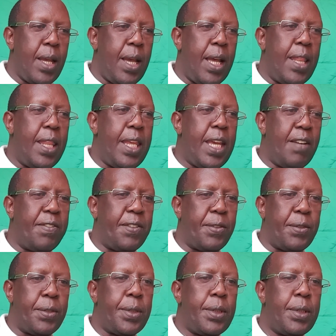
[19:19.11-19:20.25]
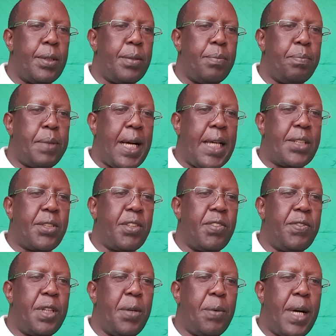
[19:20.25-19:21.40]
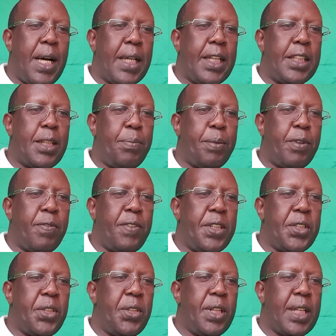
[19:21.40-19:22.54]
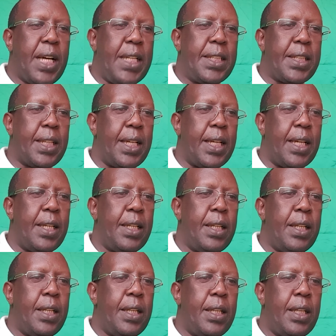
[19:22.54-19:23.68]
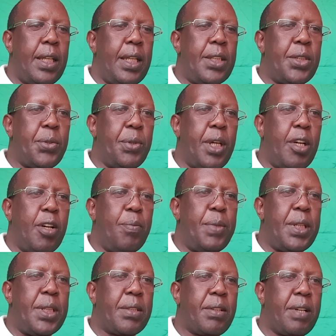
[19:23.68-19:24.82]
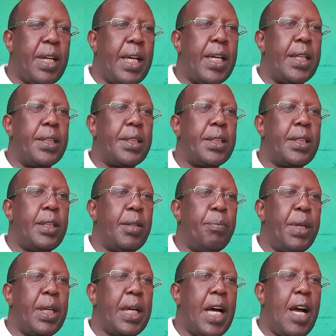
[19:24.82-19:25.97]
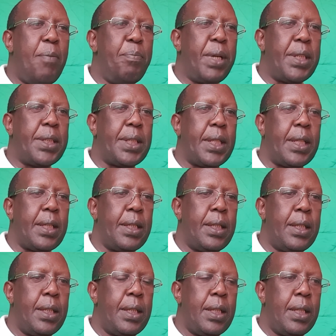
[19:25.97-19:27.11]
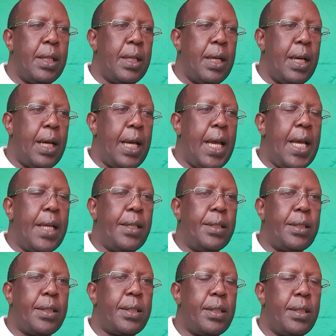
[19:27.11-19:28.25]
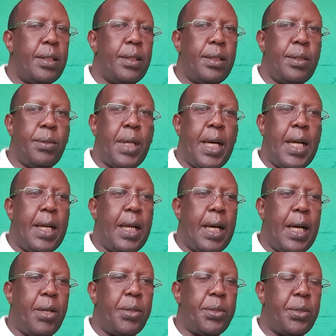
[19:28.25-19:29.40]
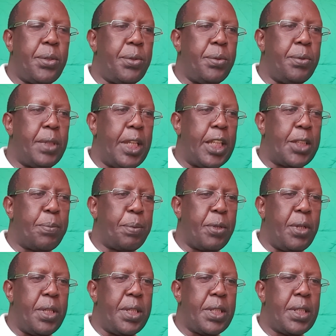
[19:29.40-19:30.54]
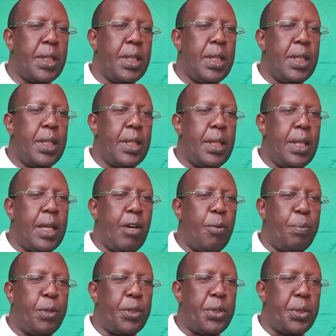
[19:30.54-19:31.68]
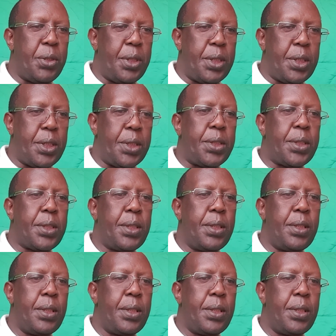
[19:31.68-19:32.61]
And therefore, part of your work as the professional counselor is to help this client become better and to learn how to exploit their opportunities.